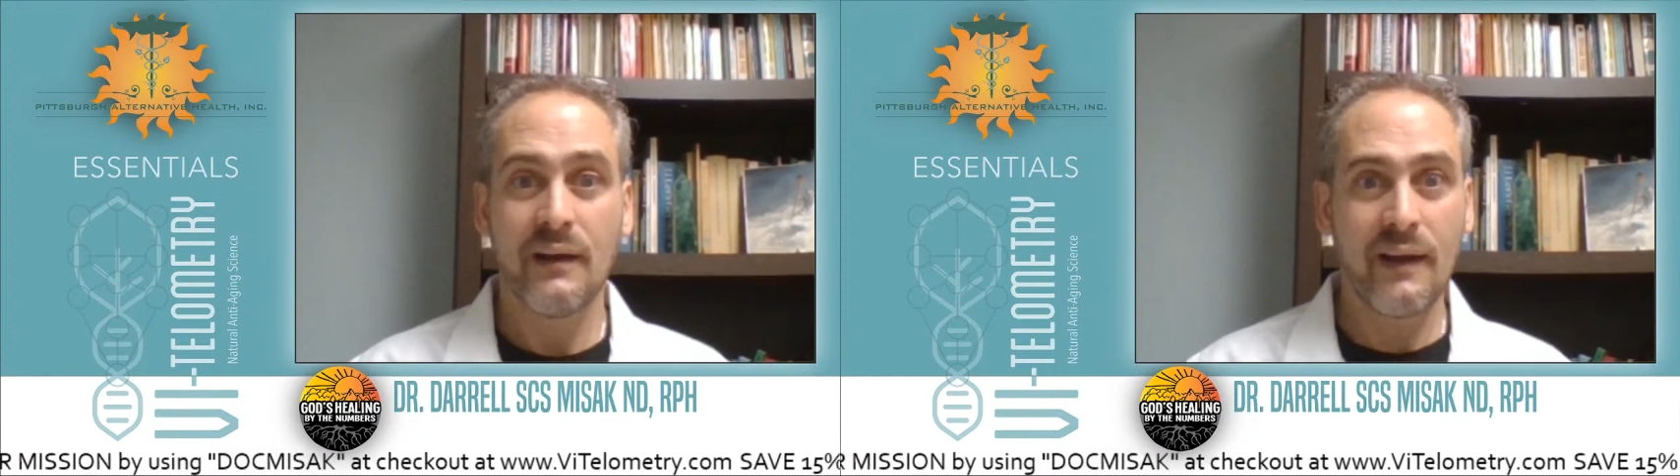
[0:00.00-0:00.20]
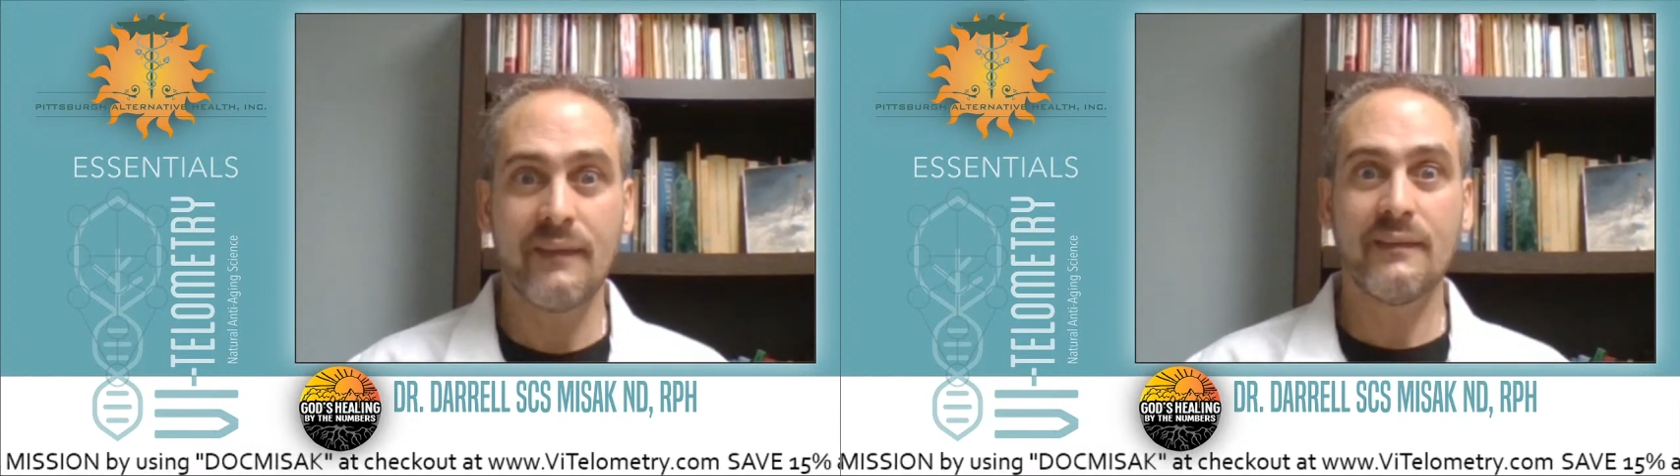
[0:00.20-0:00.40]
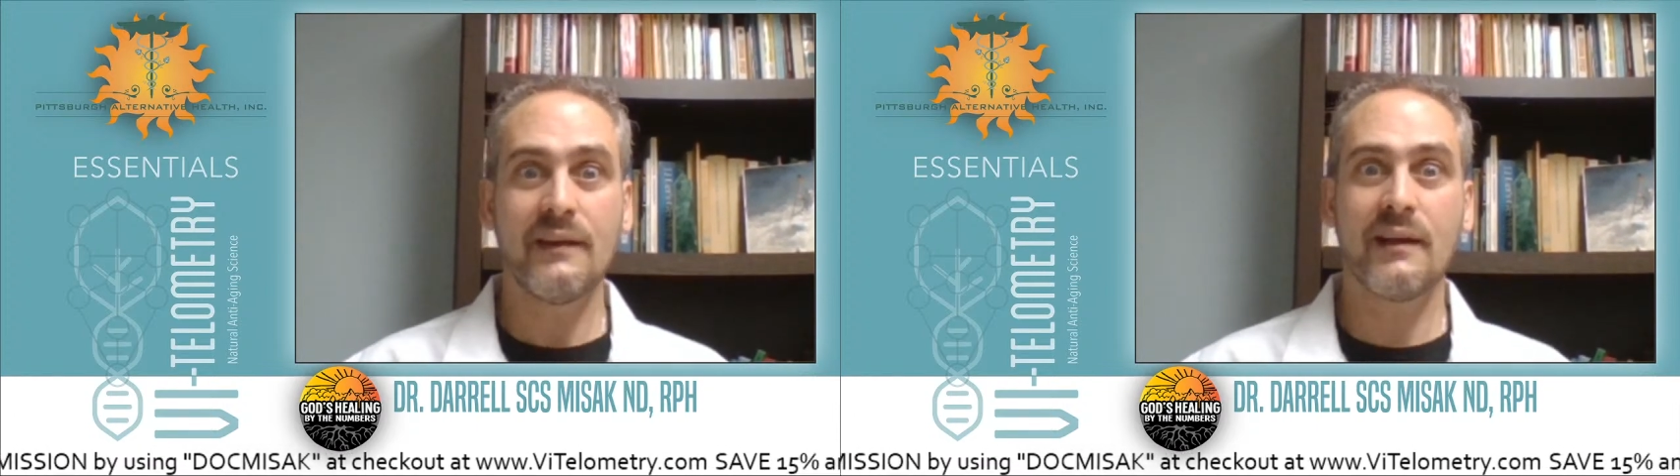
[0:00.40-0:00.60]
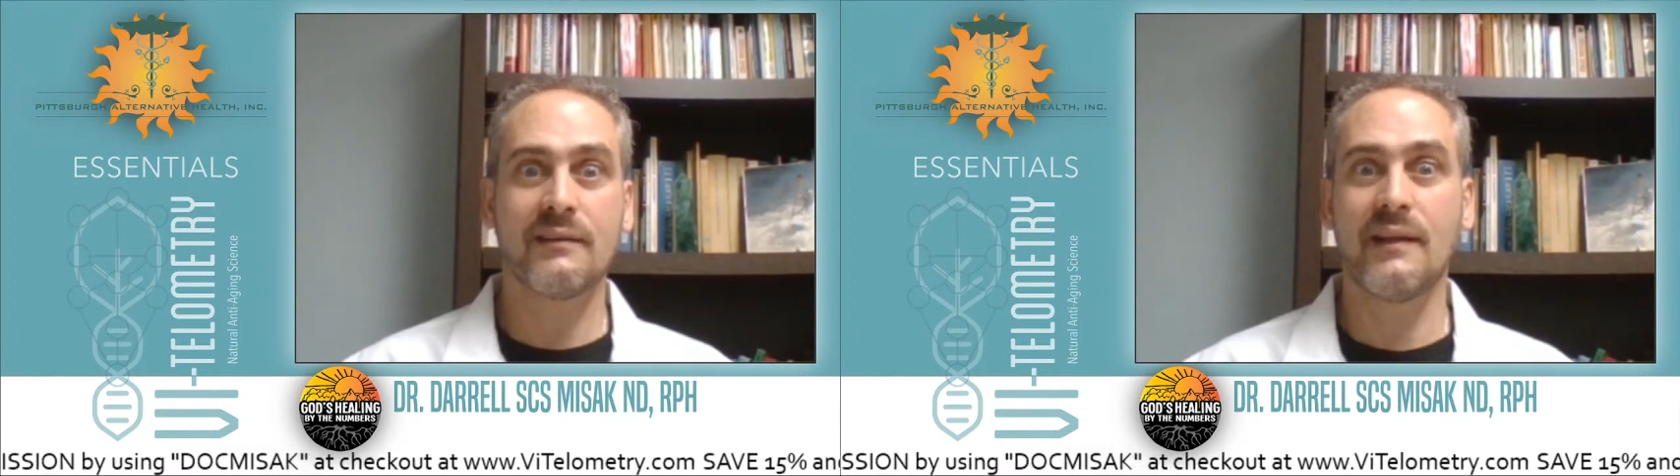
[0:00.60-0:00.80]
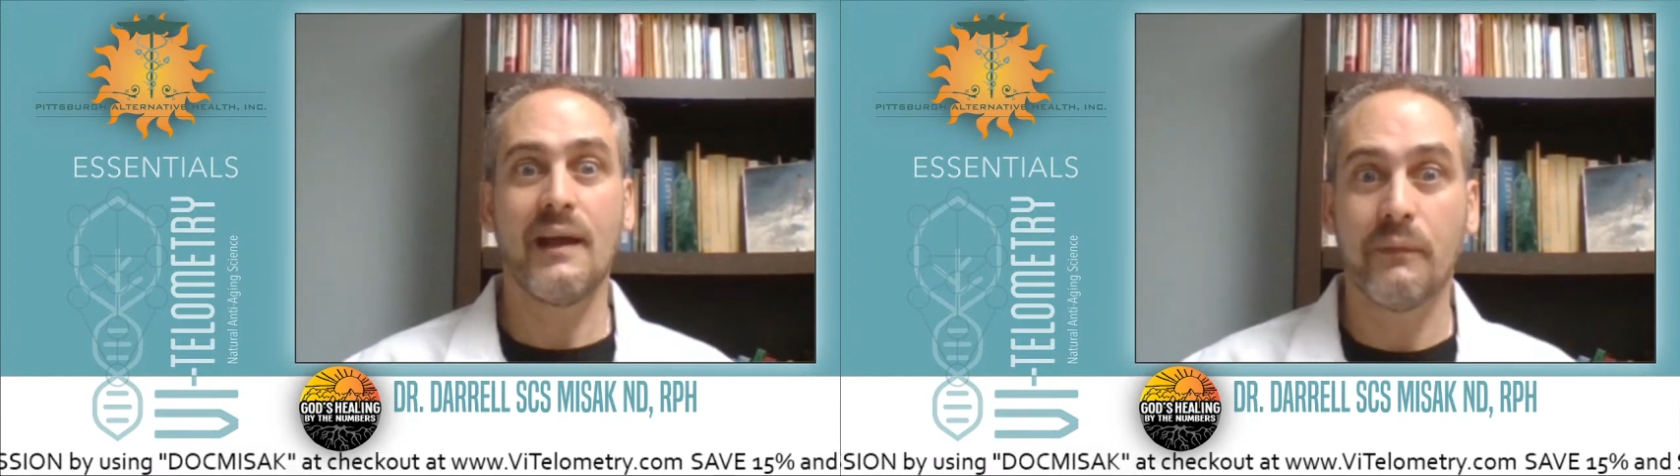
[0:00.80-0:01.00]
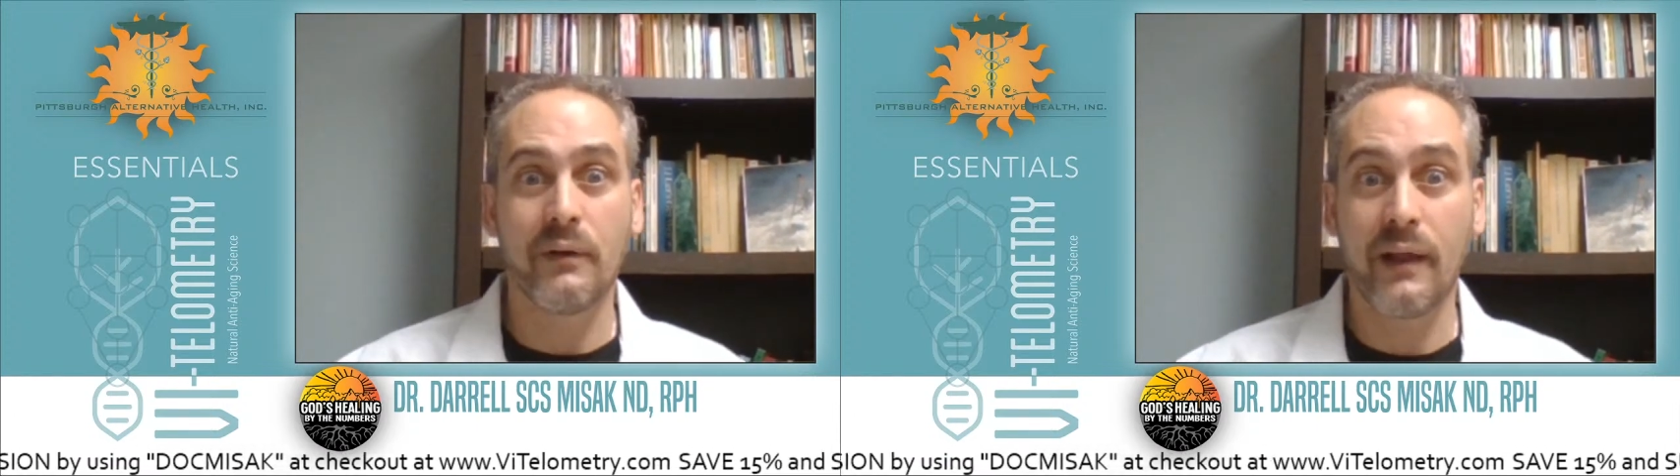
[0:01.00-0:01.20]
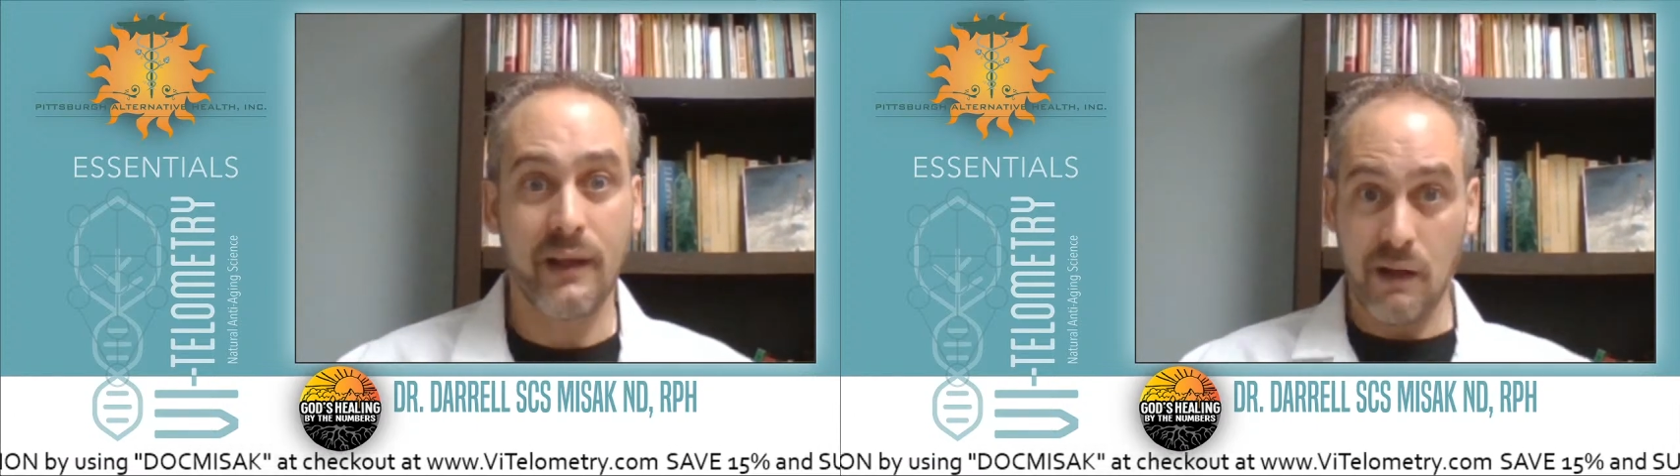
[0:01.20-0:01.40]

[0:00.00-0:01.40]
And then the next day, we're like,